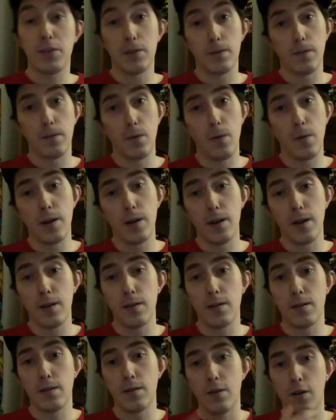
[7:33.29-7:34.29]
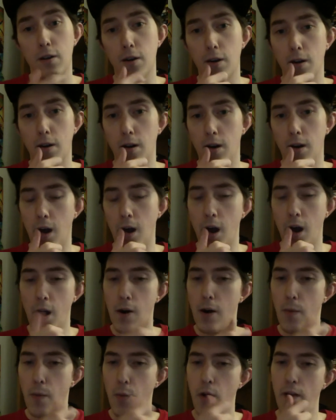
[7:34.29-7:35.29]
Voorhees and uh, her
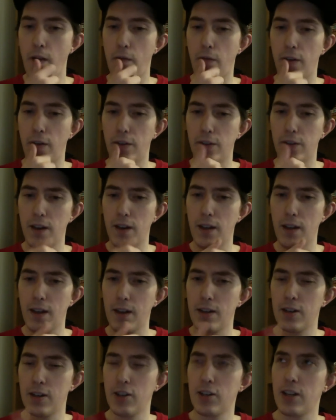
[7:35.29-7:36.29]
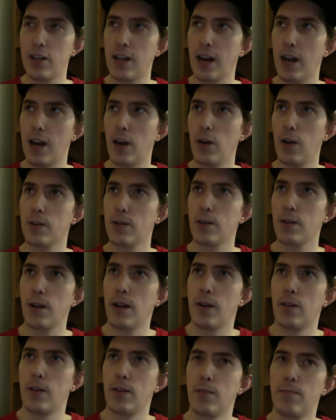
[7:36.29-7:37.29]
boyfriend said that she kind of looks like
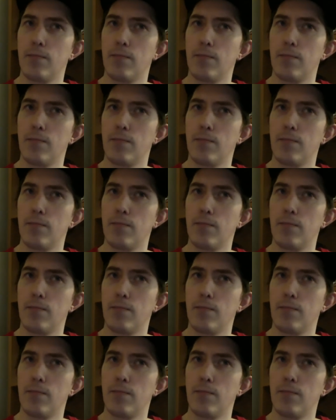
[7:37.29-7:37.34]
her.